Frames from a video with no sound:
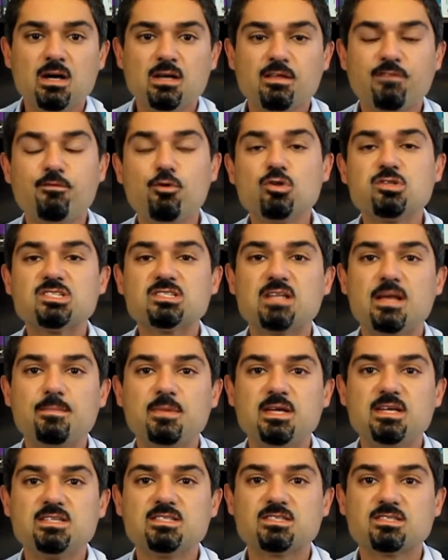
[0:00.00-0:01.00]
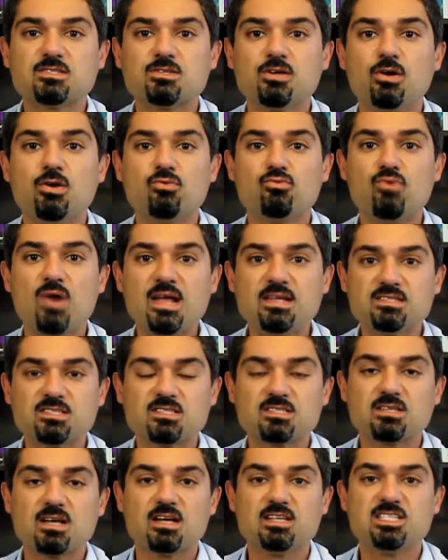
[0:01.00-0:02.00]
The fourth step is to
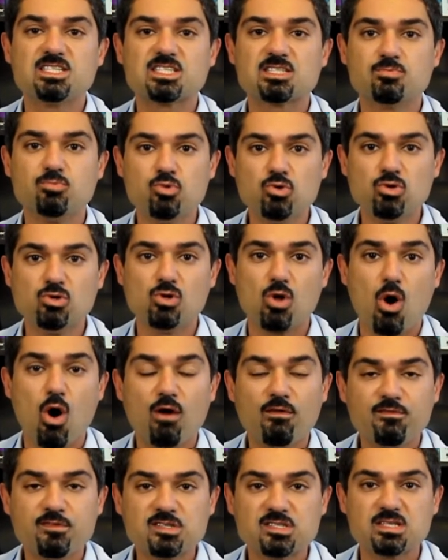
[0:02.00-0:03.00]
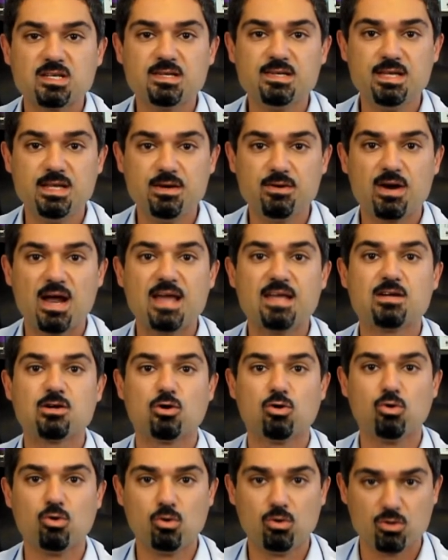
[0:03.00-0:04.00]
rent a small office near a
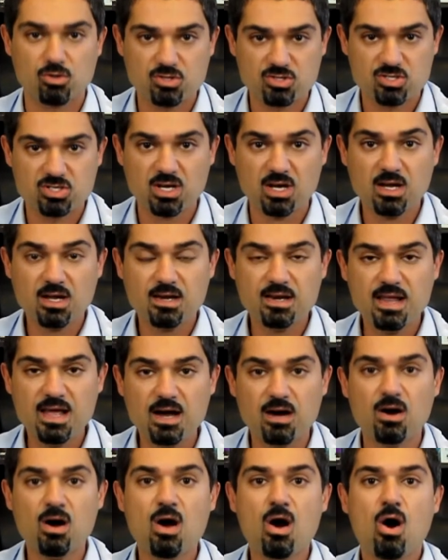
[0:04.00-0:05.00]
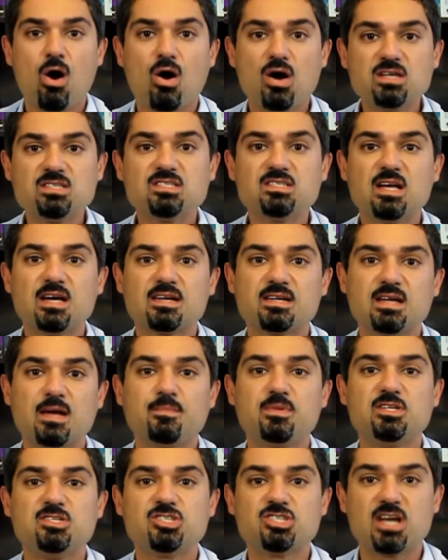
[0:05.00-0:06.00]
court. Now, I started
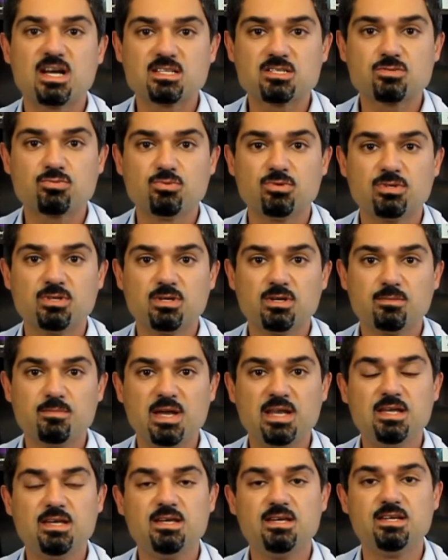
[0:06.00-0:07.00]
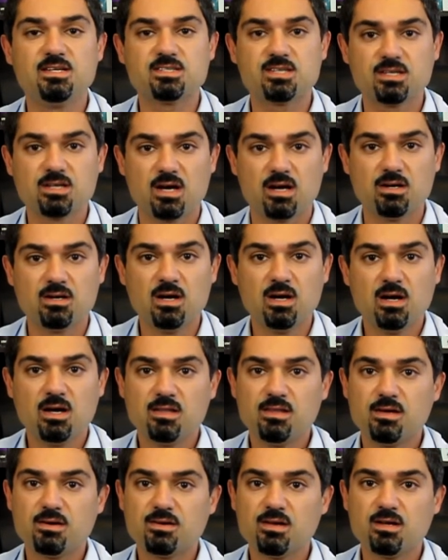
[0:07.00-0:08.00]
up in Chatswood many years ago.
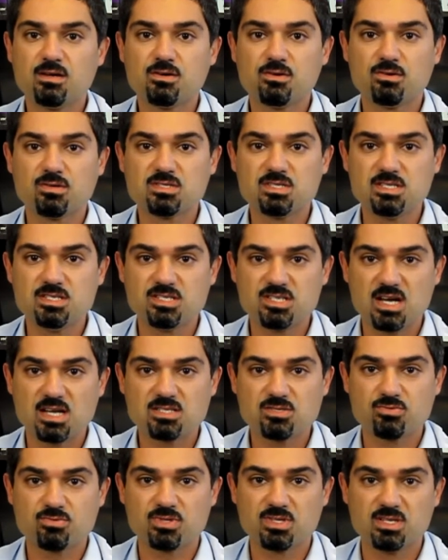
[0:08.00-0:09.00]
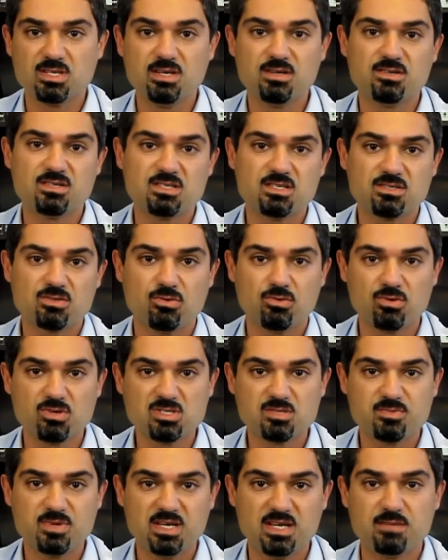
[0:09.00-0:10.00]
There are no courts in Chatswood. The nearest is
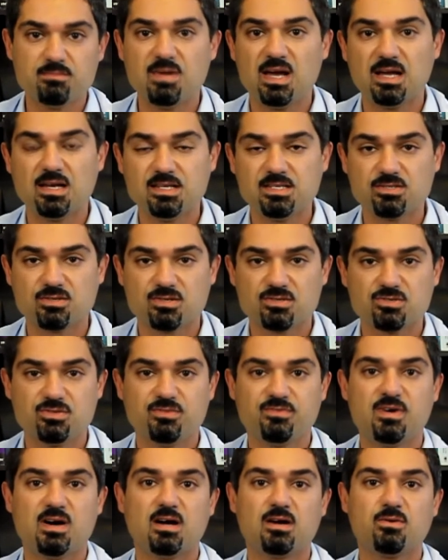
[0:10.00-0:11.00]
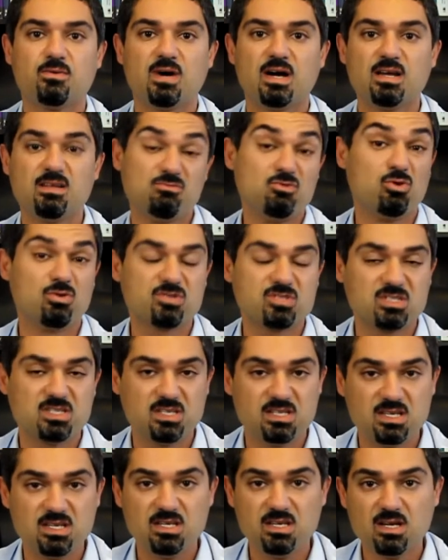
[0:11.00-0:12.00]
Hornsby, and Manly's not too far away, North
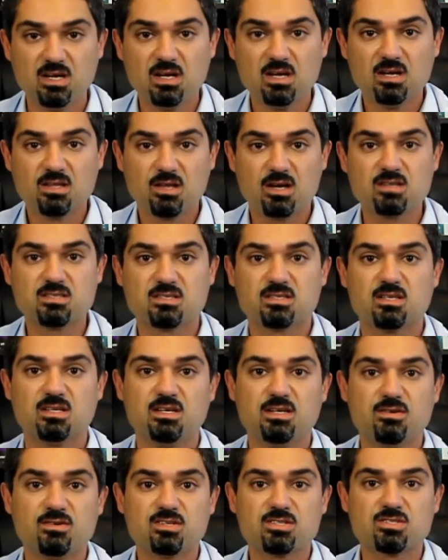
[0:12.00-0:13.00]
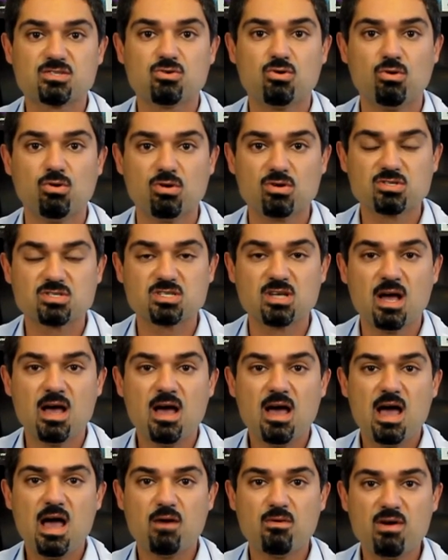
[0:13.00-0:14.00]
Sydney. Those are the nearest courts.
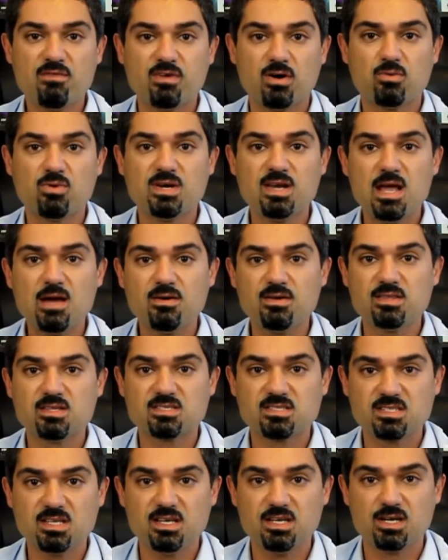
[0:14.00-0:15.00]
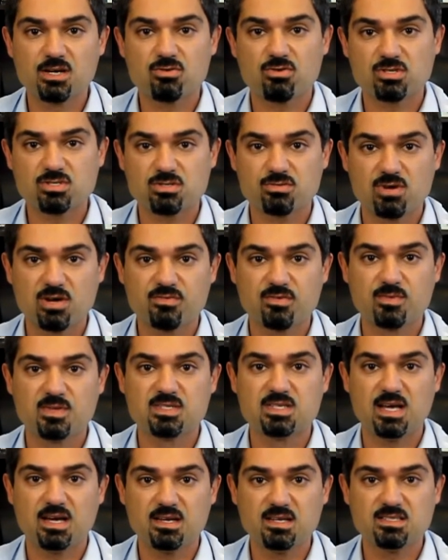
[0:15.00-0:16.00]
However, we're now in the city across the road from the
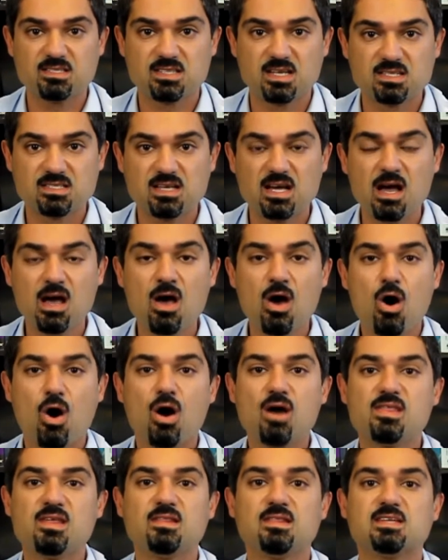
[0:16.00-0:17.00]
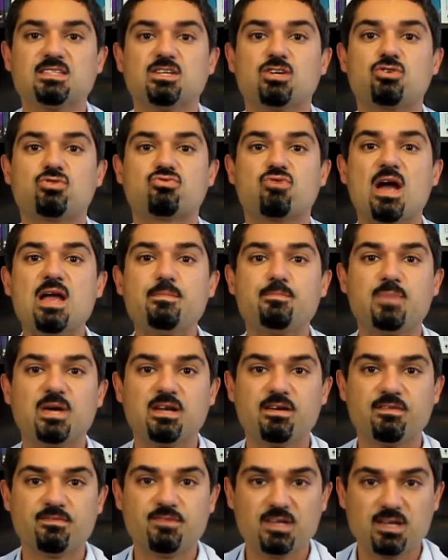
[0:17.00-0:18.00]
Downing Centre. I think there's a great
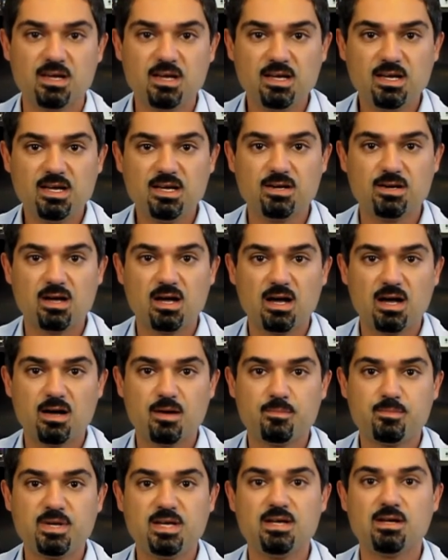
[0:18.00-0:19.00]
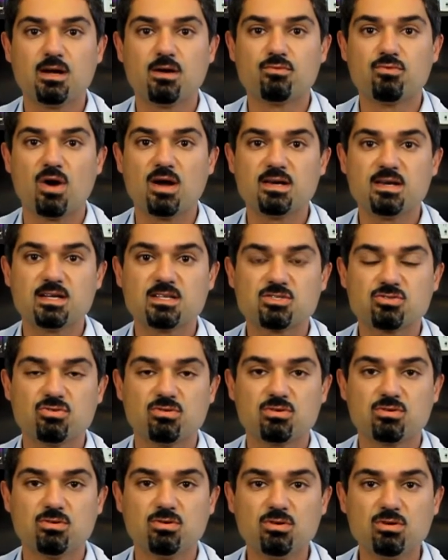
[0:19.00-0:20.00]
benefit in being right next to
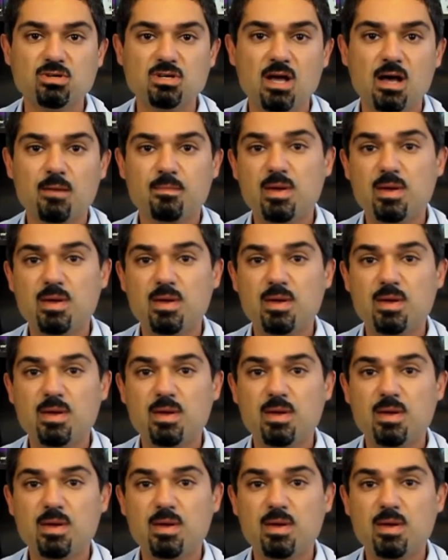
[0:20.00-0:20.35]
a court.